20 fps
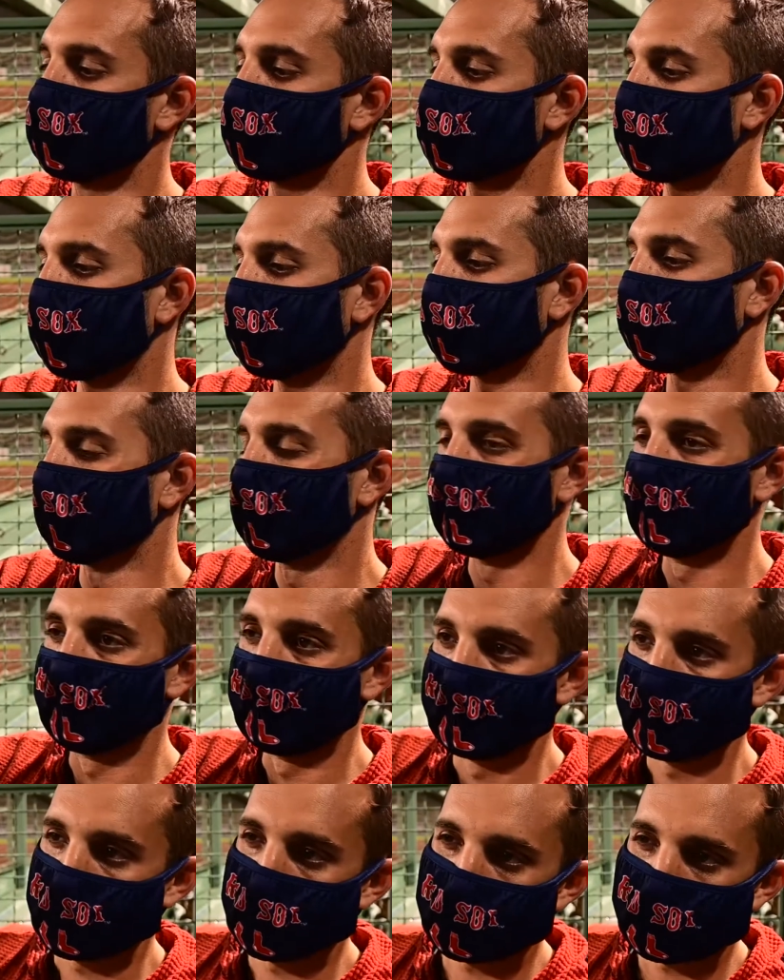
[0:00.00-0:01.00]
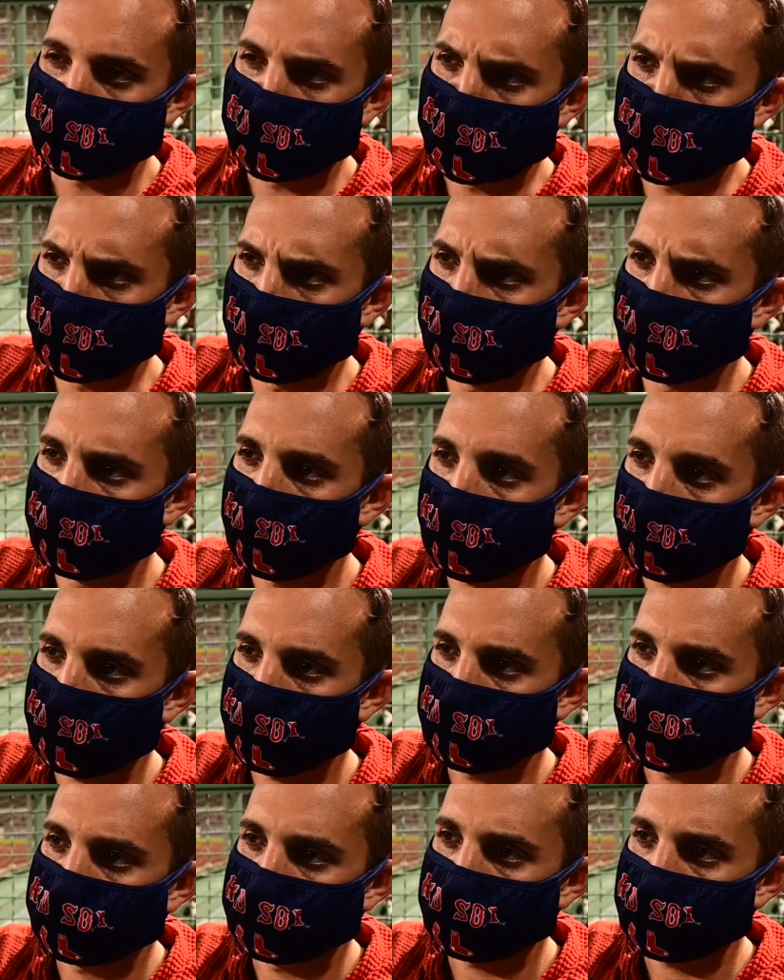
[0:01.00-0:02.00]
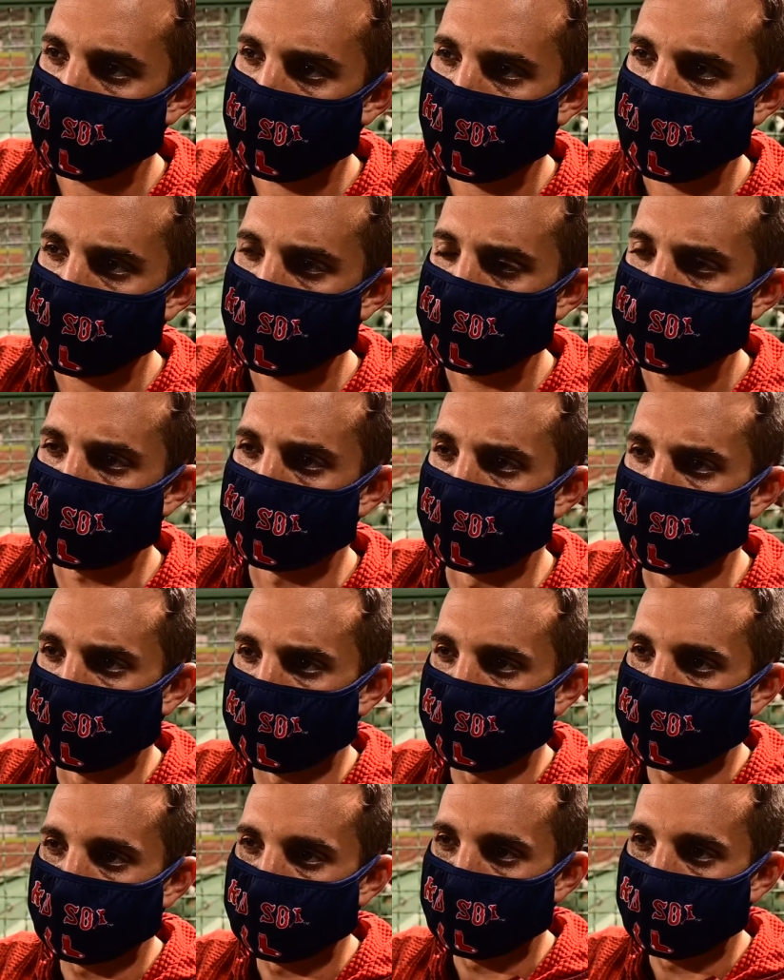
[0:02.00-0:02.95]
it's like you can go kind of to the edge, but